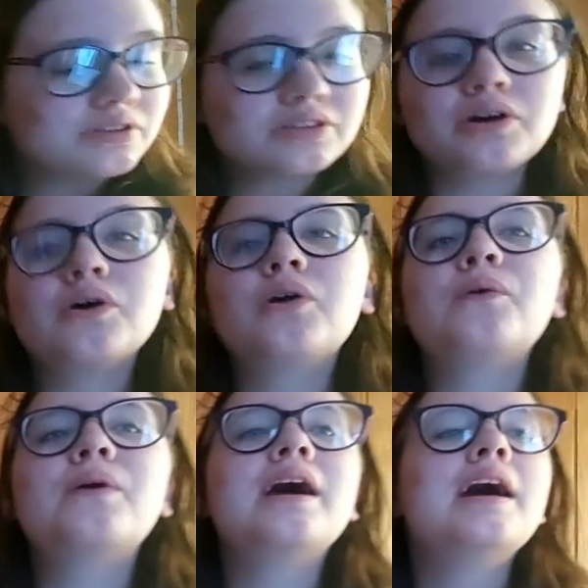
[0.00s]

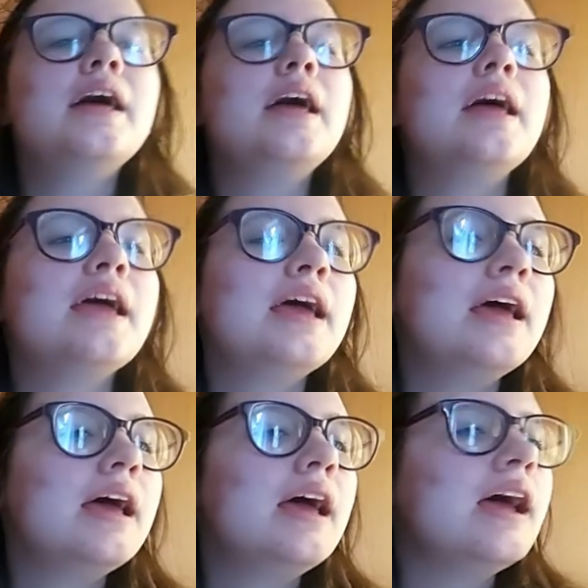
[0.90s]
So,
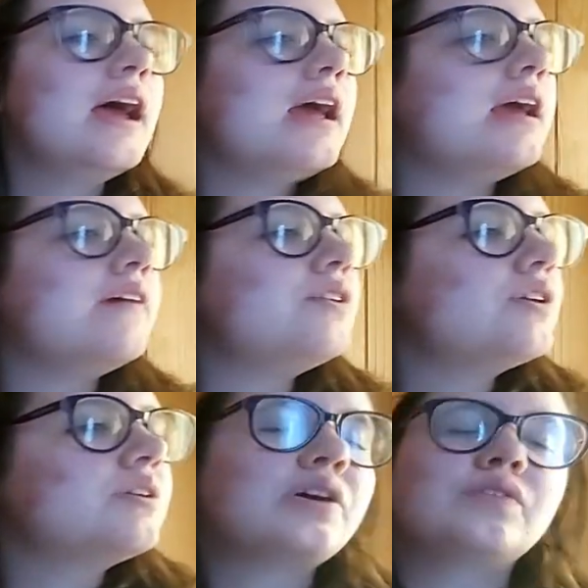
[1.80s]
if you
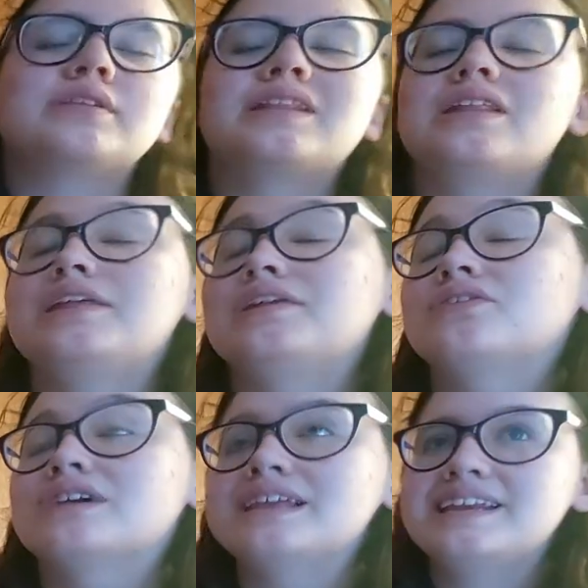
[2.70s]
don't know, the
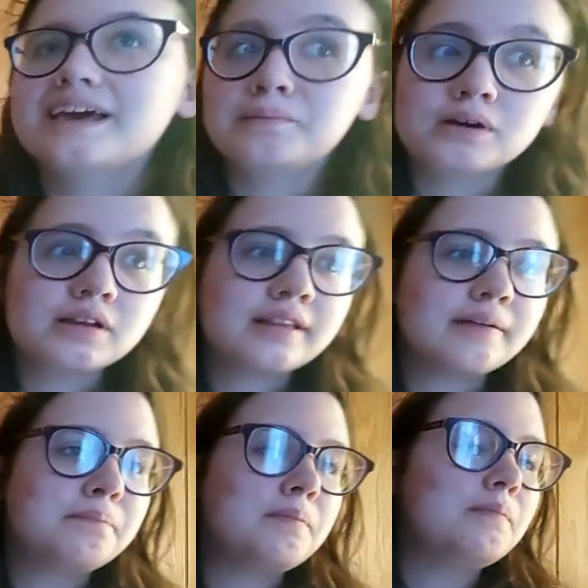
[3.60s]
Literally Dead Book
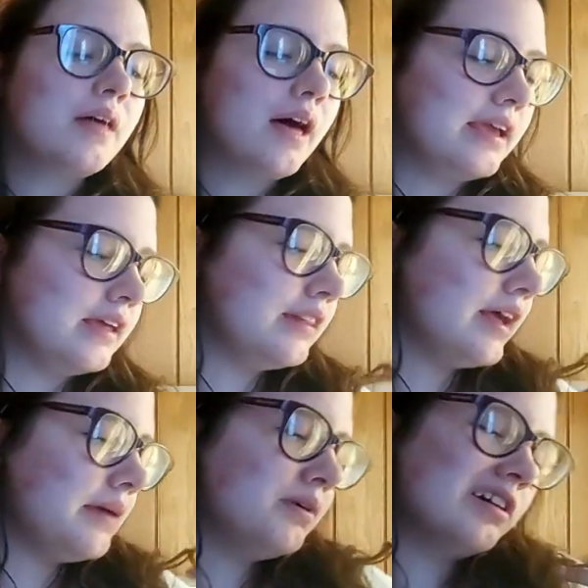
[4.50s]
Club is
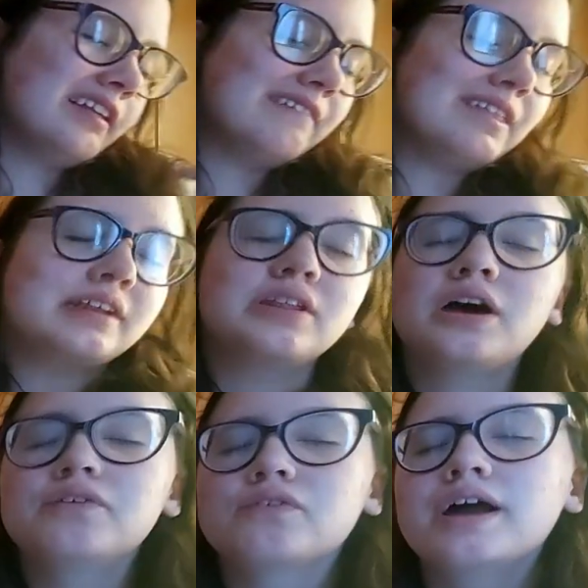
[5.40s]
a book club that is
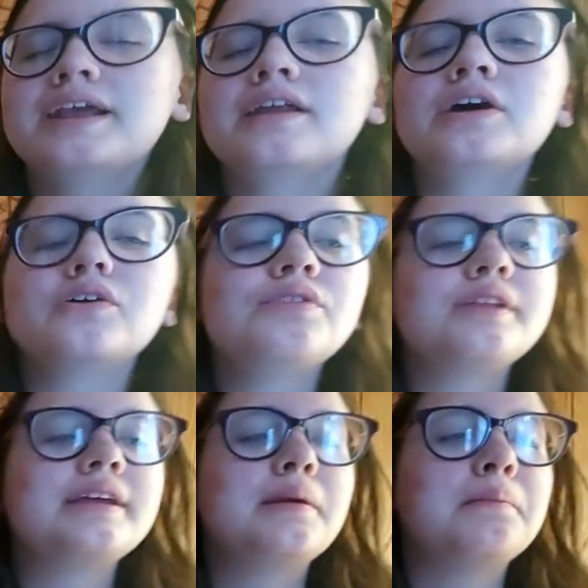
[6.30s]
run and
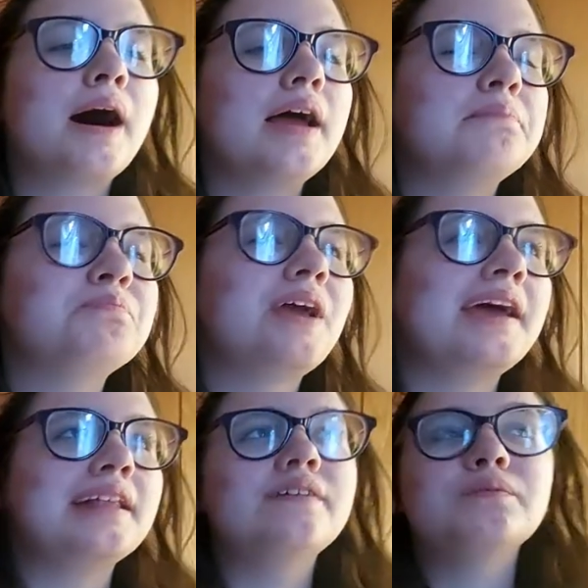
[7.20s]
hosted by
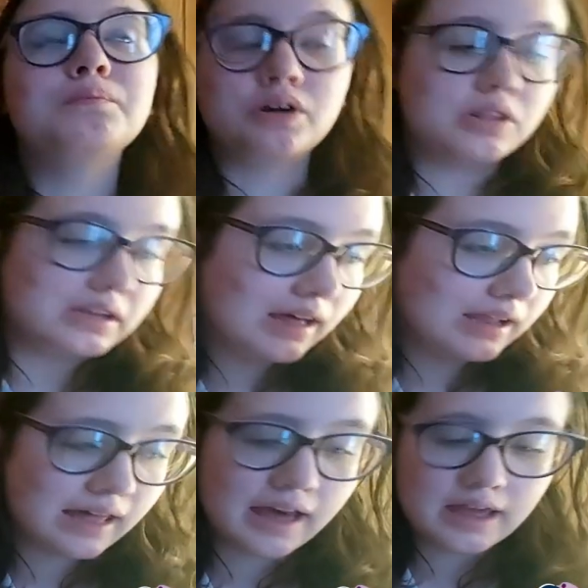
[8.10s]
Kayla from Books and
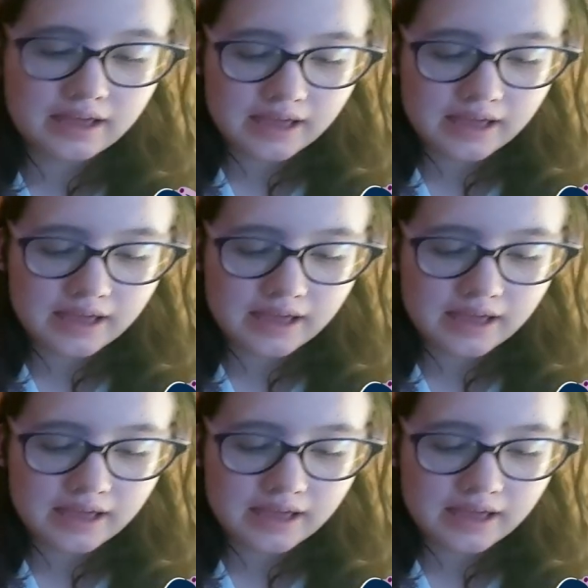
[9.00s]
Lala.